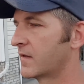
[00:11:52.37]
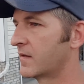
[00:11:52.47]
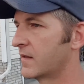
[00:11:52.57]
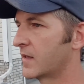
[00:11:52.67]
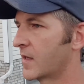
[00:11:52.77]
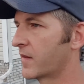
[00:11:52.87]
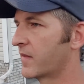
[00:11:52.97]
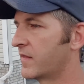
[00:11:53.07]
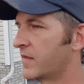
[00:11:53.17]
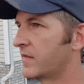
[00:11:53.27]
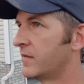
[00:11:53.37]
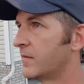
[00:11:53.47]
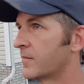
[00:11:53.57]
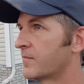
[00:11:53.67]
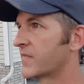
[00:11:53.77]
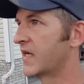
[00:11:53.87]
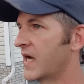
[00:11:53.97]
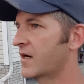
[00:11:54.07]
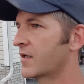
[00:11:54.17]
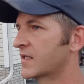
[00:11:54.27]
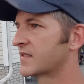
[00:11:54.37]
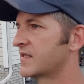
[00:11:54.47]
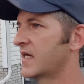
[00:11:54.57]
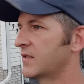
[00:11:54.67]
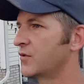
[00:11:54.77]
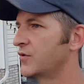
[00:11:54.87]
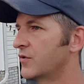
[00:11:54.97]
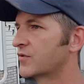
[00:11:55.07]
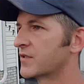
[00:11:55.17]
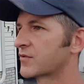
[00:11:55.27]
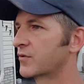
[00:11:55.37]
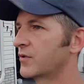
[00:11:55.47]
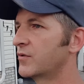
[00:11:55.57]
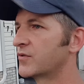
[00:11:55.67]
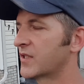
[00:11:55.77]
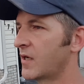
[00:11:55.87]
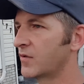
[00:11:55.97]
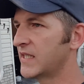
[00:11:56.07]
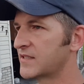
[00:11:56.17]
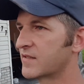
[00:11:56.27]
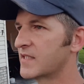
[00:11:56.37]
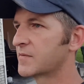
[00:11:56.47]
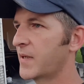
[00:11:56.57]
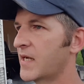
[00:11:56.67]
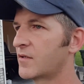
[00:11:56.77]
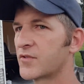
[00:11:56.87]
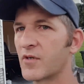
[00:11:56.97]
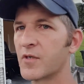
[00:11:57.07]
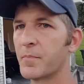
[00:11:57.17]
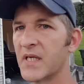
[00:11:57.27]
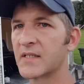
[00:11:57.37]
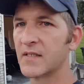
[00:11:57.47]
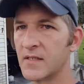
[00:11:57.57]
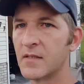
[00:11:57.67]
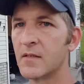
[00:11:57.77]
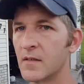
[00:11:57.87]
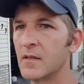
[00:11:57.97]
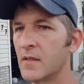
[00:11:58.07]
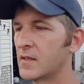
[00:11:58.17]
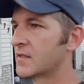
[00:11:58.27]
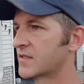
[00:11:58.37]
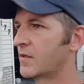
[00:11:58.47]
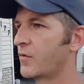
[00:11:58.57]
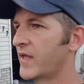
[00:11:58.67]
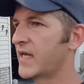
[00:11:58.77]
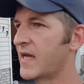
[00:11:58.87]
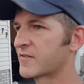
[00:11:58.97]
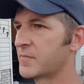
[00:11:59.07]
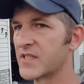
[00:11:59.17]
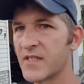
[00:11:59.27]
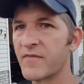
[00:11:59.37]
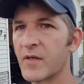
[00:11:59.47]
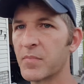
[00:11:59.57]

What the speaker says: the areas that you use the screws on each of these panels are depicted, so they have specific